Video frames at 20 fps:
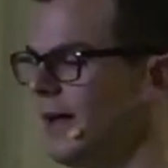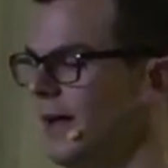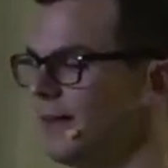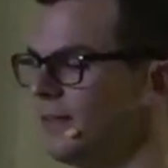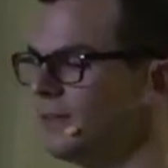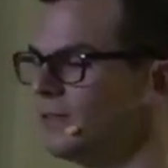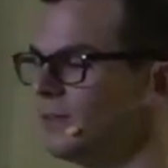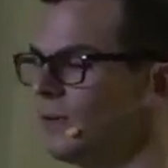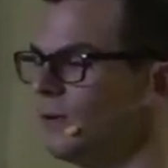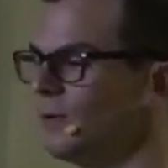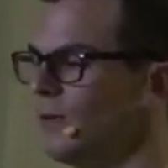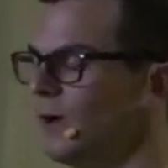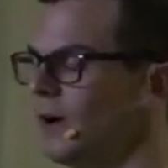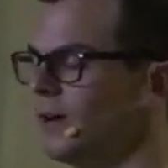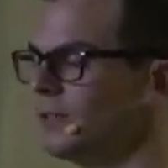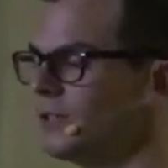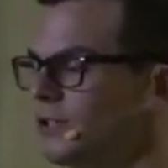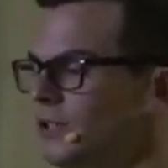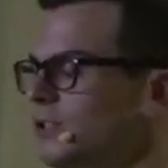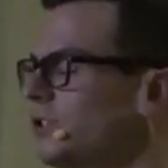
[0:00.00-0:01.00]
And
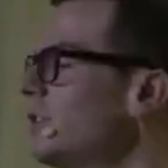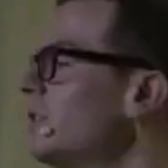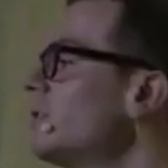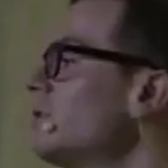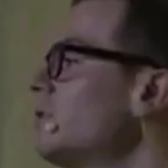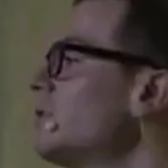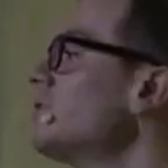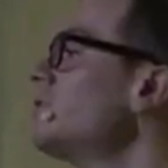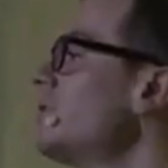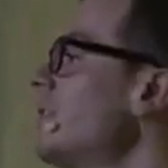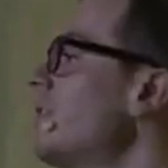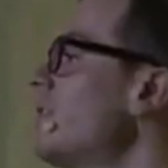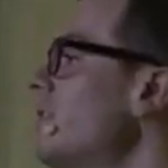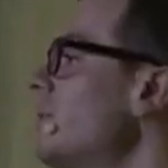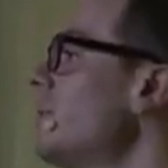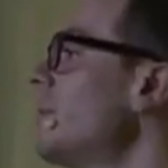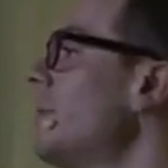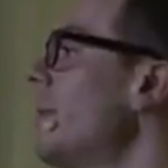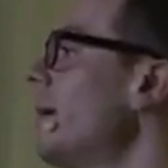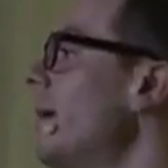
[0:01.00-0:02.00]
so she'll share a
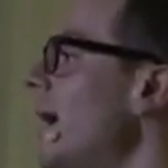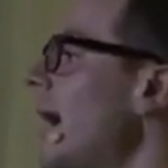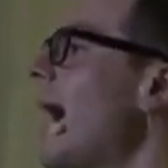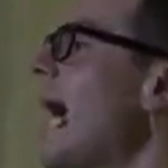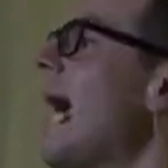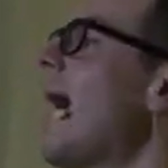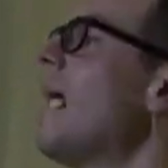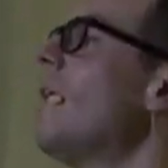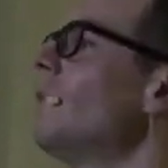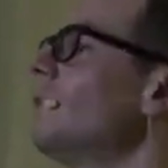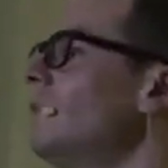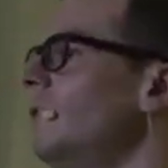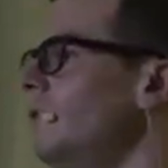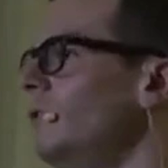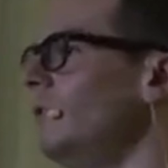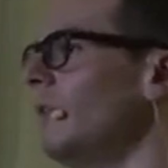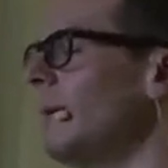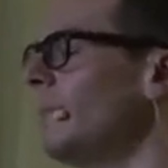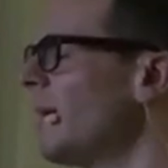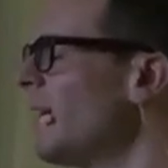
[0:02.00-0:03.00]
little bit about how to
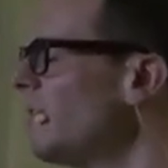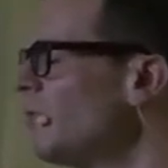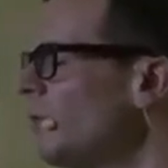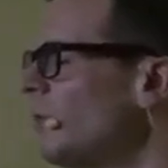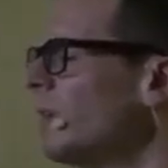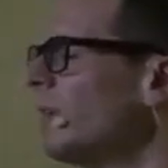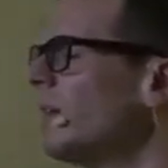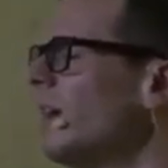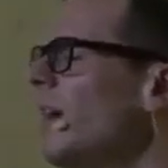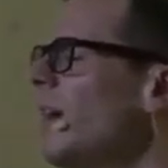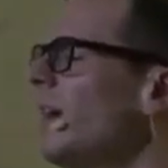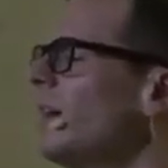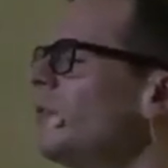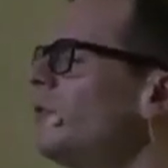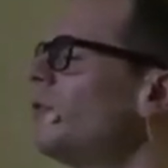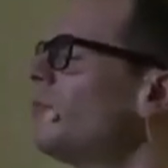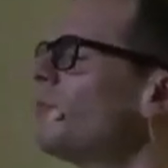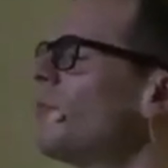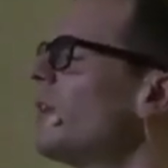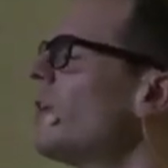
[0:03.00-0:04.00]
do that. But I just want
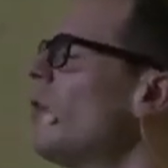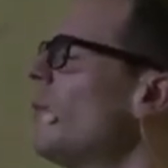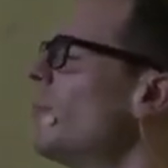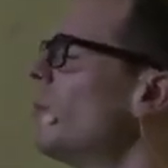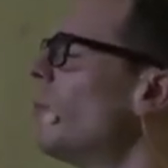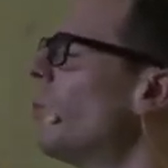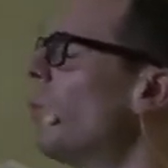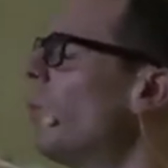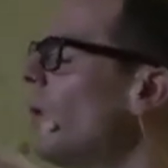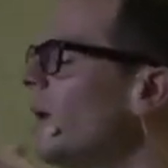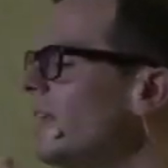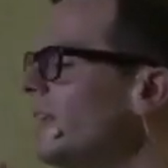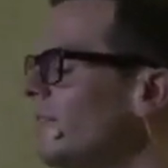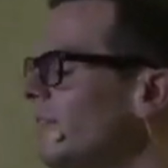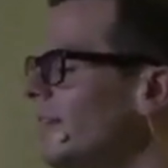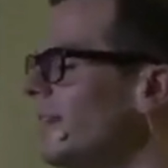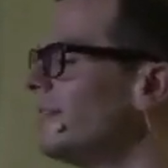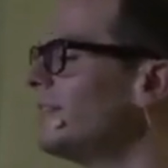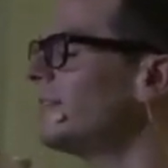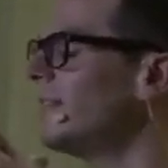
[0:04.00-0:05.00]
to break open, what
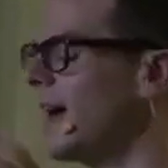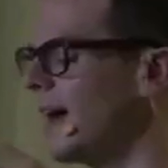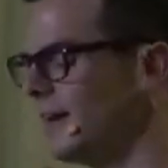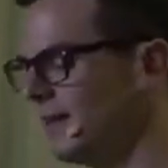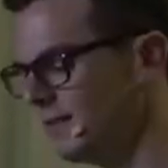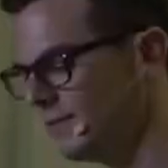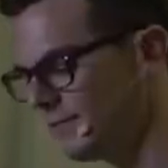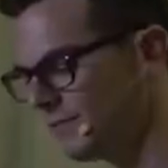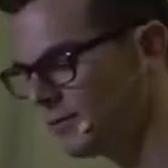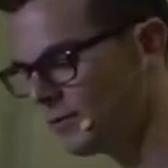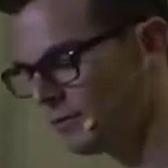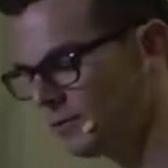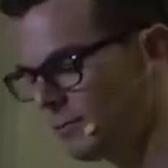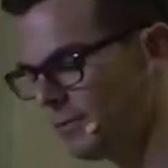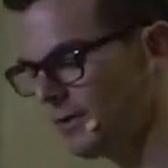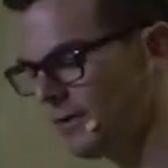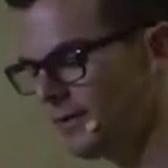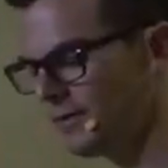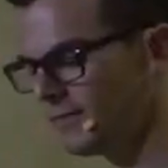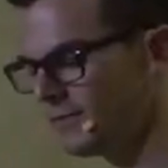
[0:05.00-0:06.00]
even is that in the first
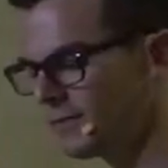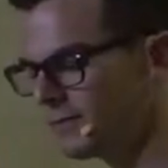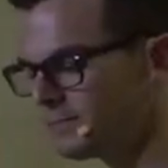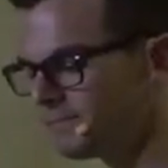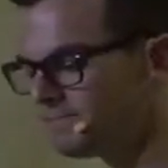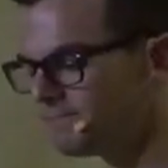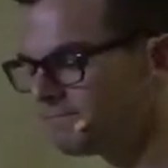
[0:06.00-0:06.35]
place?